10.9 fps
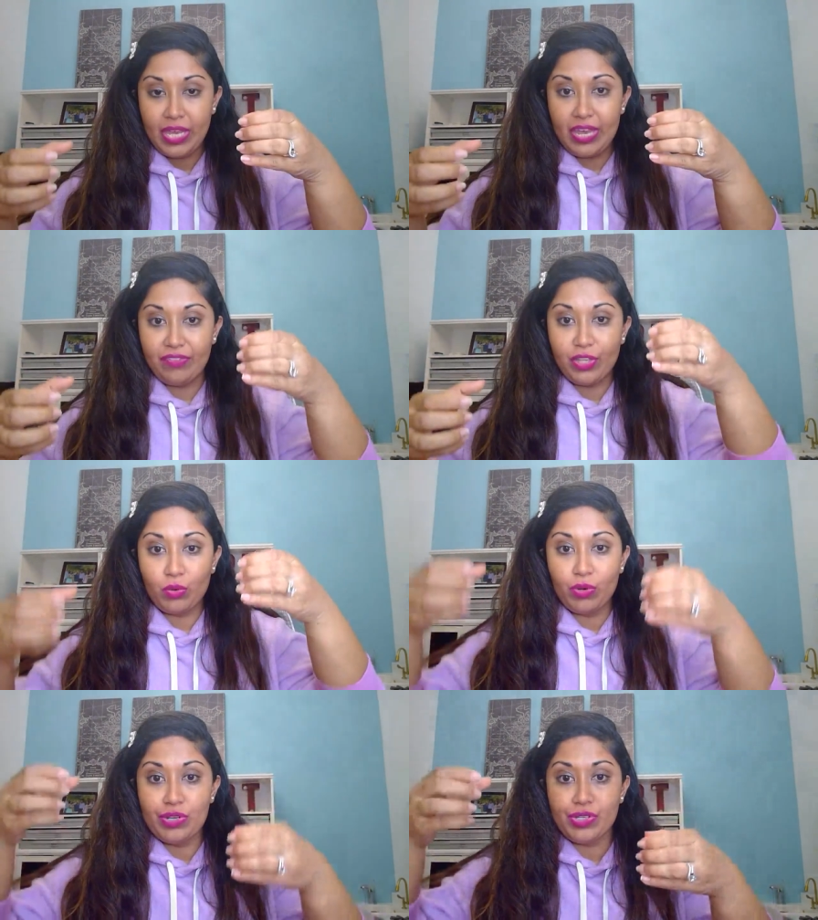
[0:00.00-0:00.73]
if
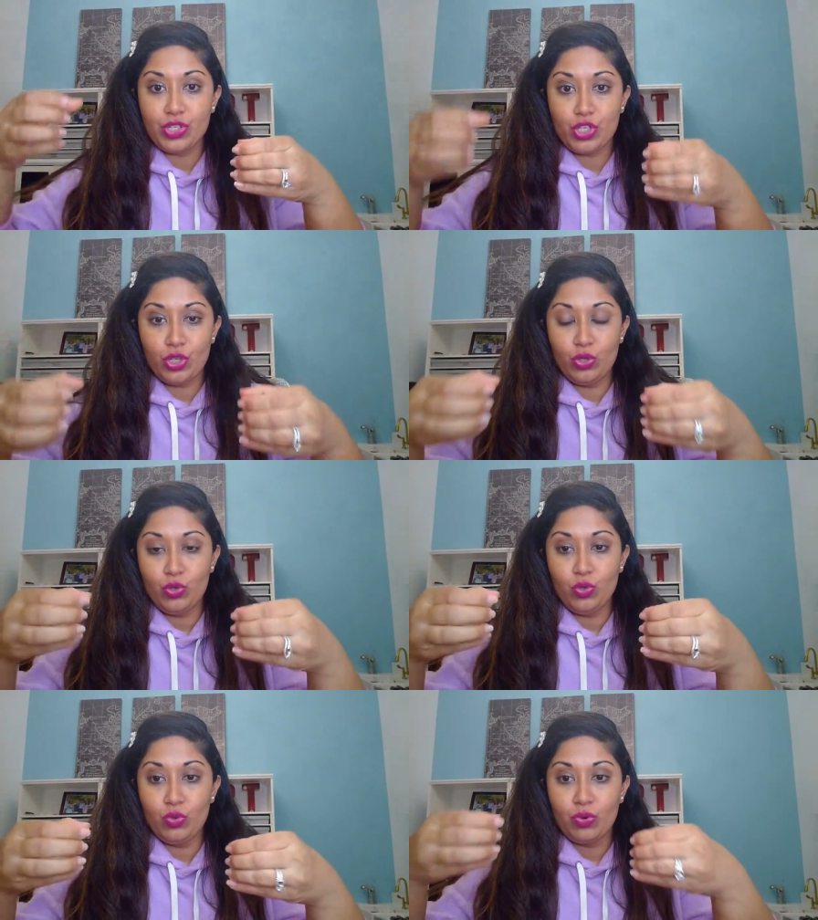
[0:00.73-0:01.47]
there was
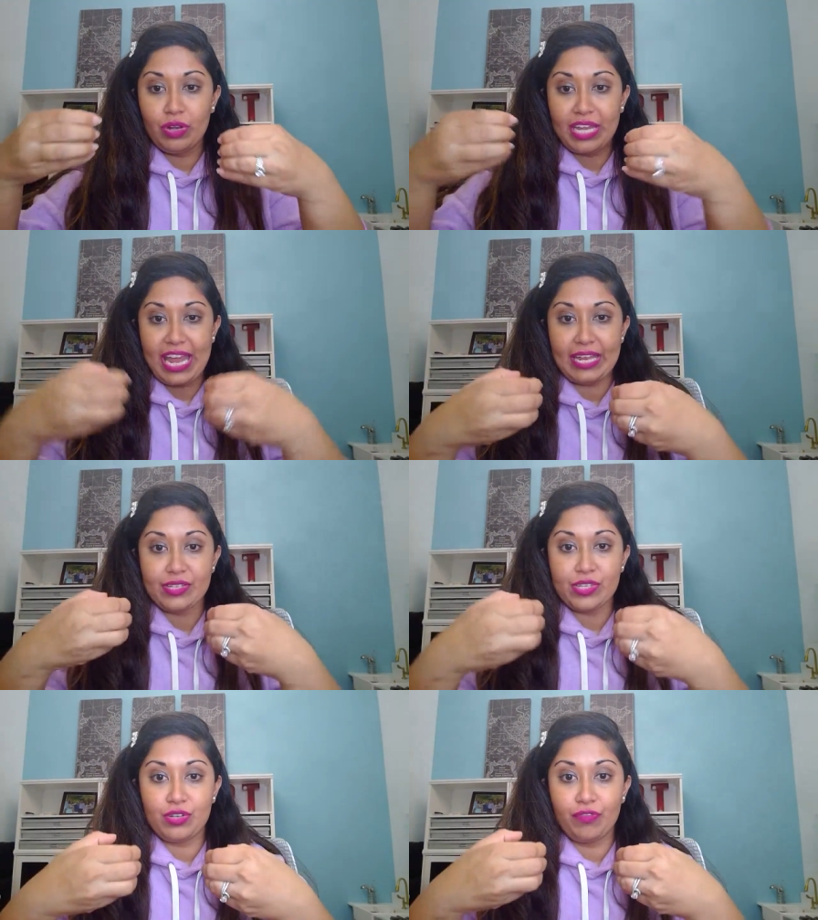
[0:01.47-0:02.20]
two
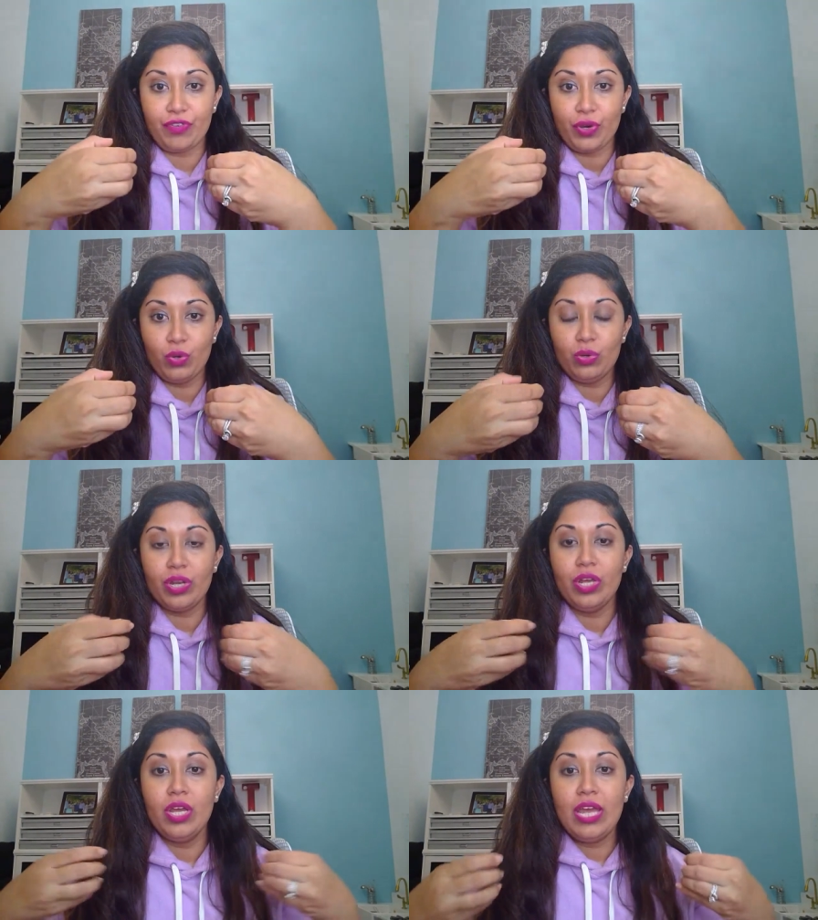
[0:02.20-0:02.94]
cans to vote